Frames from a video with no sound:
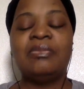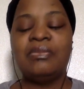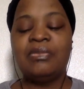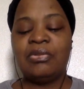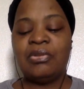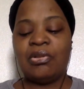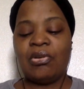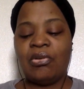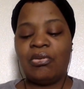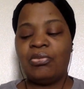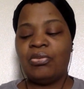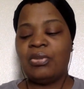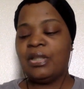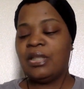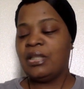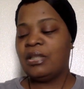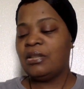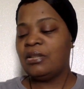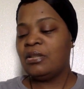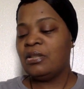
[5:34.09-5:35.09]
You know, when
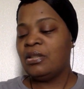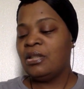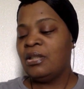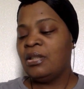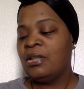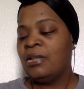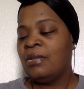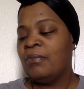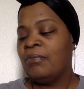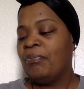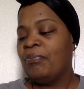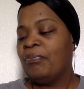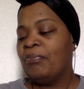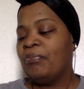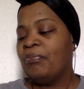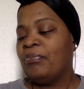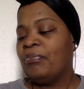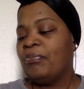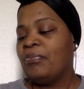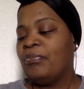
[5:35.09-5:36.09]
it
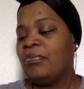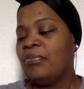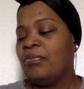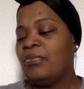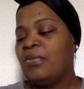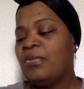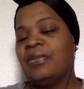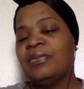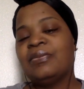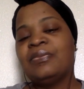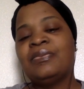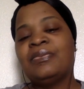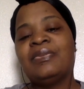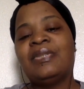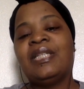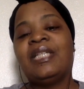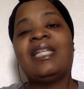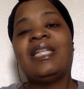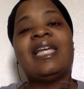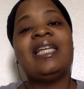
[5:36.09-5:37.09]
well,
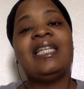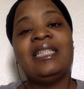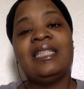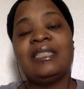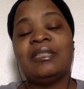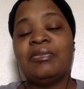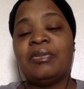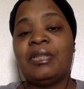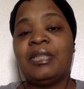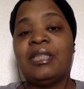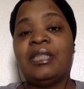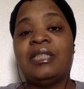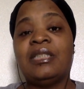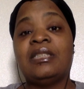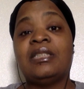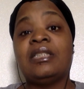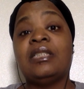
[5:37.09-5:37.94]
it ain't is what it is.